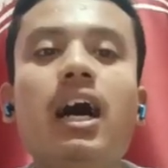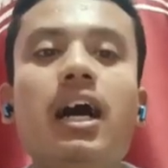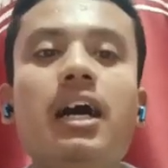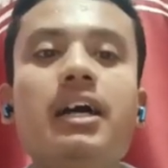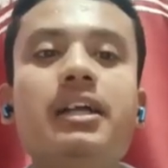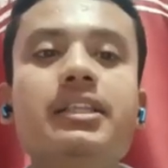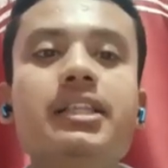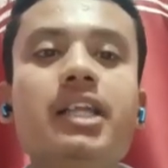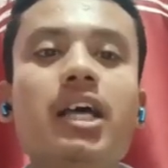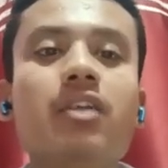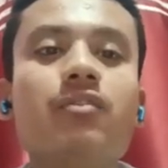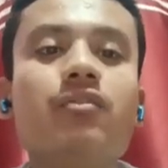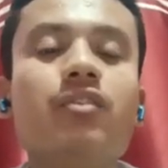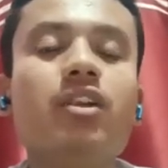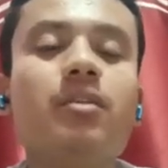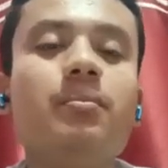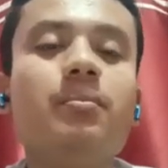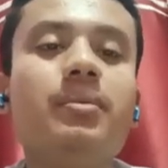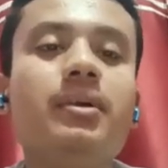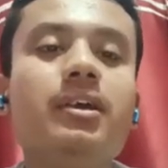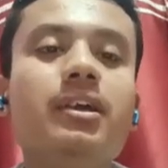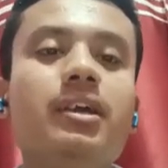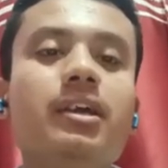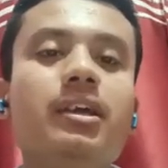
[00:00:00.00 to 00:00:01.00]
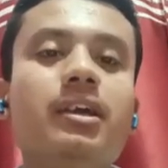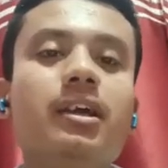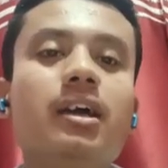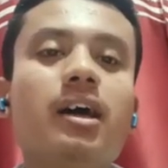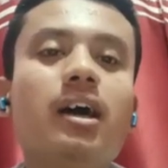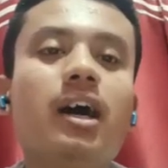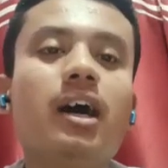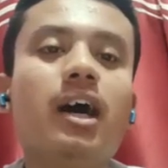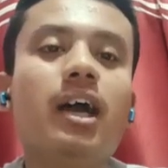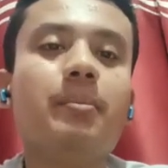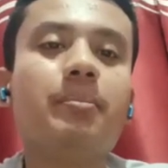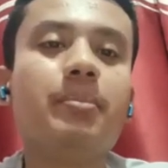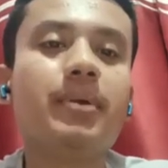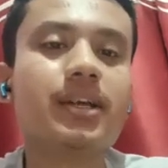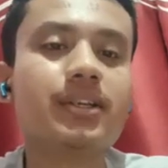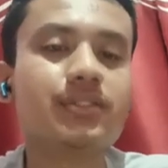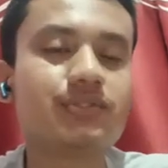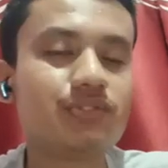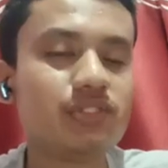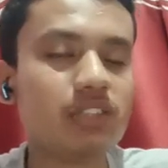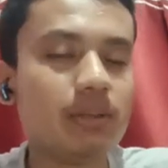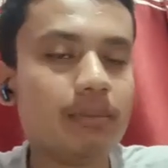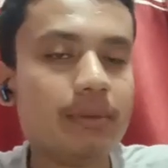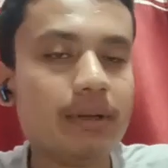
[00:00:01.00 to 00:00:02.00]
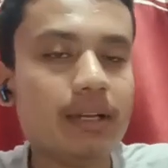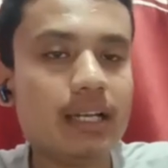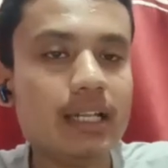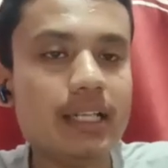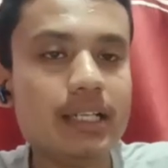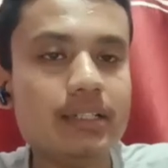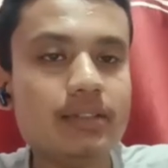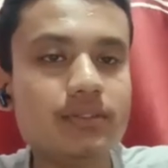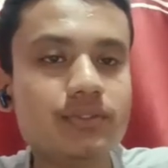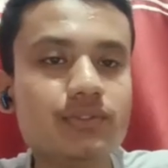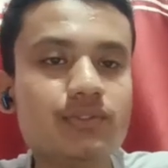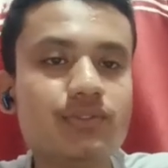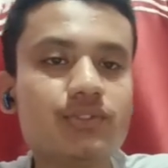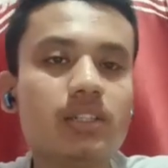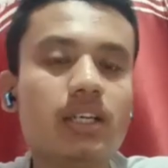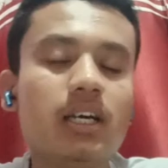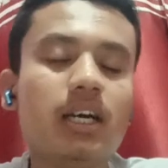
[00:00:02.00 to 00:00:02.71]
There will be epic similes,